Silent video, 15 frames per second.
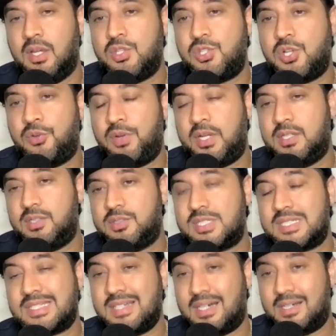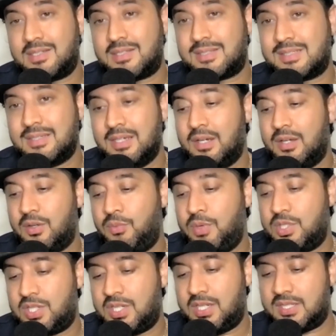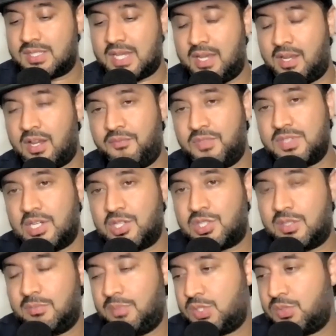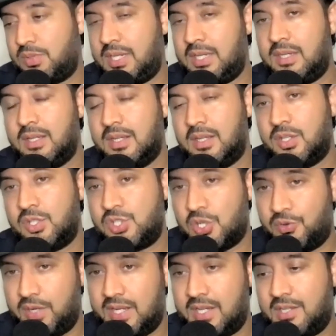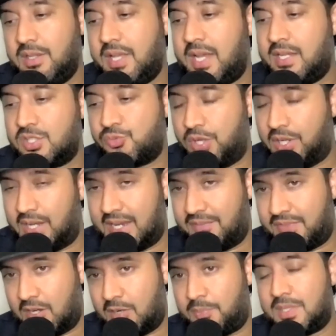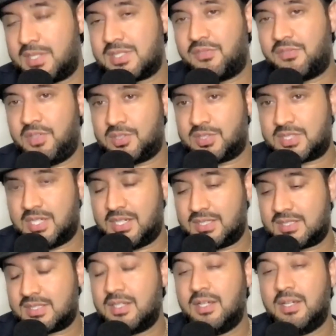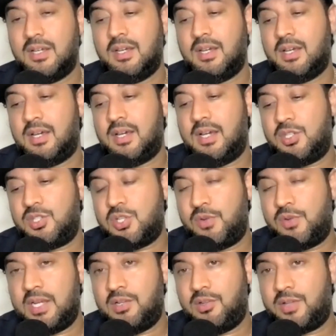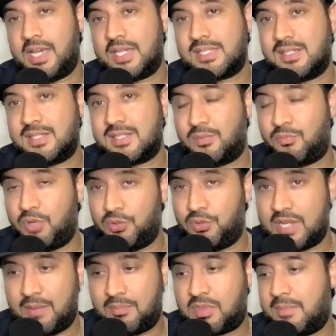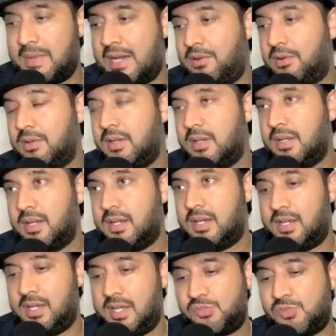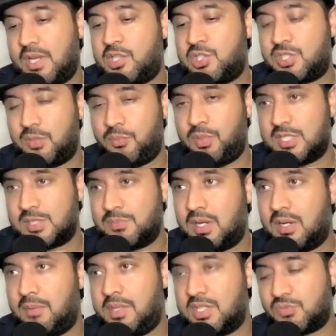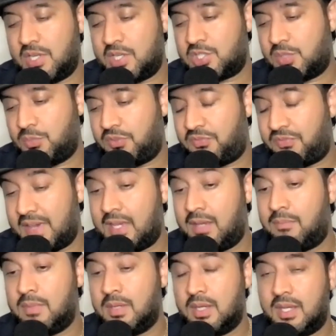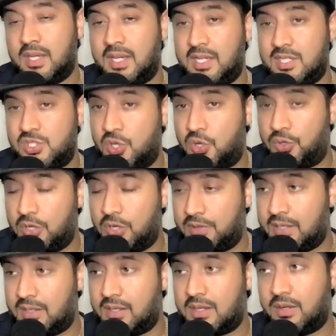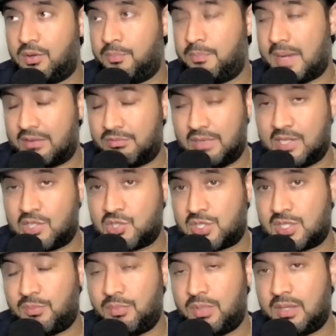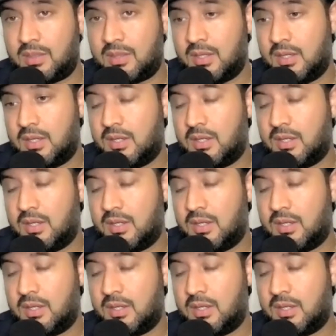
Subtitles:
Jonah Hill Stutz, which is a conversation between Jonah Hill and his real life therapist, Phil Stutz. Jonah Hill gets into some real depth about his relationship with his mom, his relationship with fame, his yo-yoing or bad relationship with